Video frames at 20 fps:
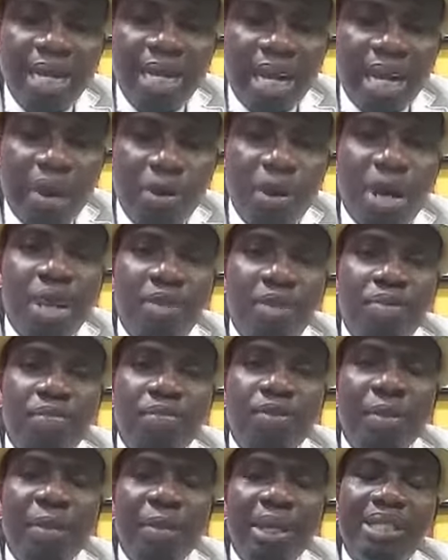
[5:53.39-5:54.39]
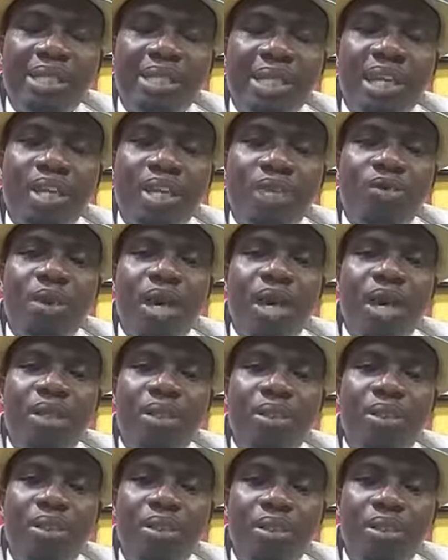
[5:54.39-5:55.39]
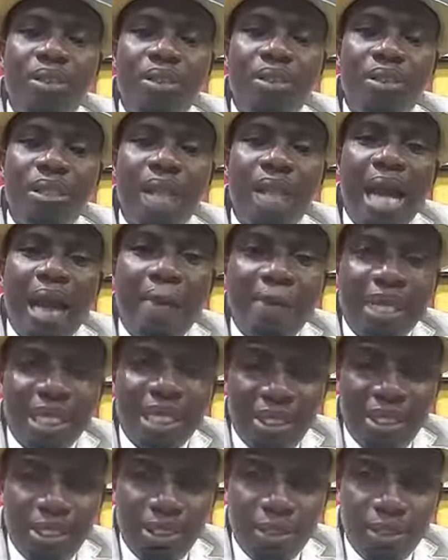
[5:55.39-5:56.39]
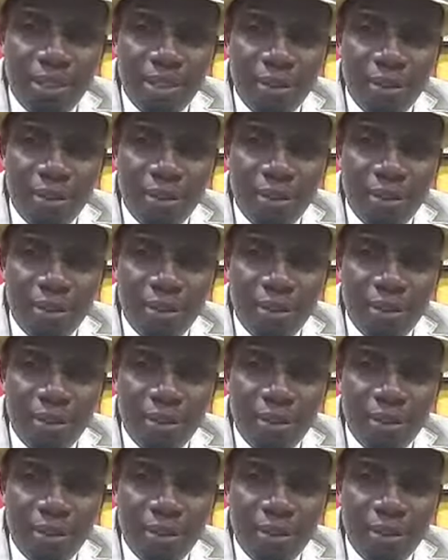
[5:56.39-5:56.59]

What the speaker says: away from his sexual abilities.